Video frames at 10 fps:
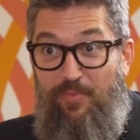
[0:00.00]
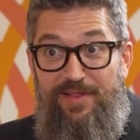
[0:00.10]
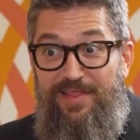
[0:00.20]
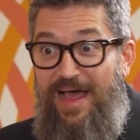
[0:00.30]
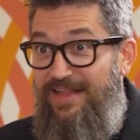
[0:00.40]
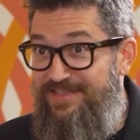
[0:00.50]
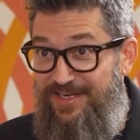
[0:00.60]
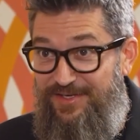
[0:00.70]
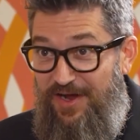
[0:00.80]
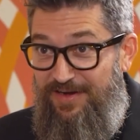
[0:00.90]
Lots
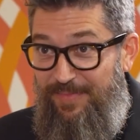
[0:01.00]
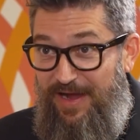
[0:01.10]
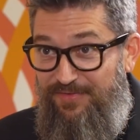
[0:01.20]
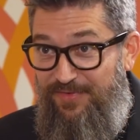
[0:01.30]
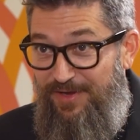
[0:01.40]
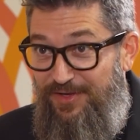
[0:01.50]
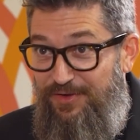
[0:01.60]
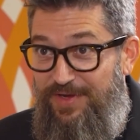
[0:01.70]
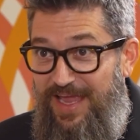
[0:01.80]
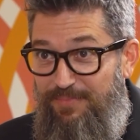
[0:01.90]
to talk about from a
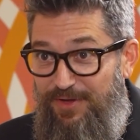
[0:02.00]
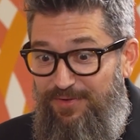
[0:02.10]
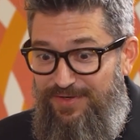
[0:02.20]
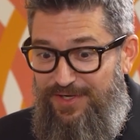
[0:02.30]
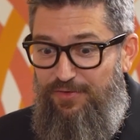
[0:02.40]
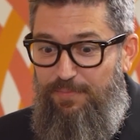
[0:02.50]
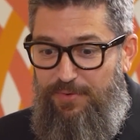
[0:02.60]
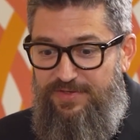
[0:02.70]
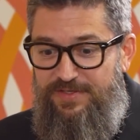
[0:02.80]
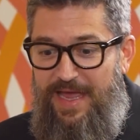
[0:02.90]
UK Pillar 2
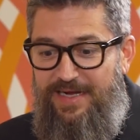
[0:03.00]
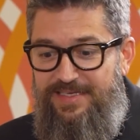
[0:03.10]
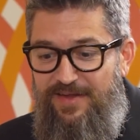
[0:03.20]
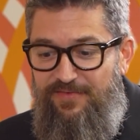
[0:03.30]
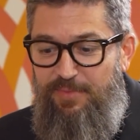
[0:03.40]
perspective.